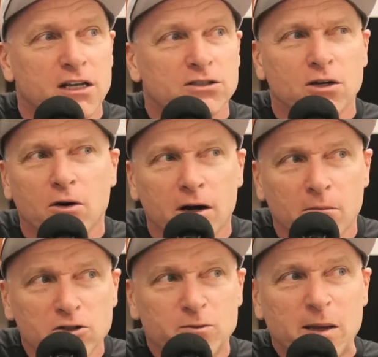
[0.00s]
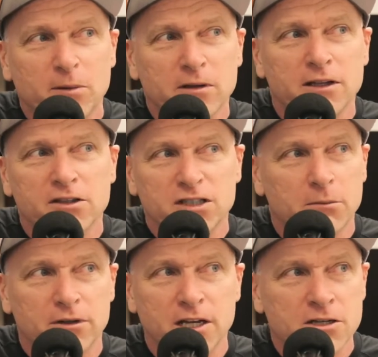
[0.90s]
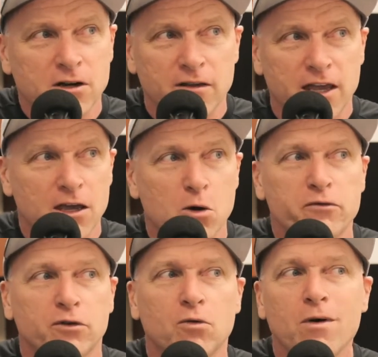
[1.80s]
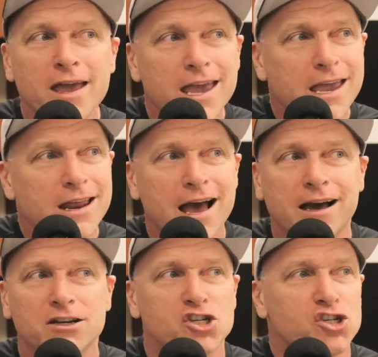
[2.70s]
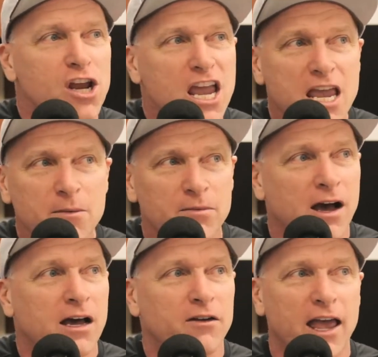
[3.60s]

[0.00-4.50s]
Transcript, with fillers: So, yeah. are most people in the submarines are they overweight, out of shape, not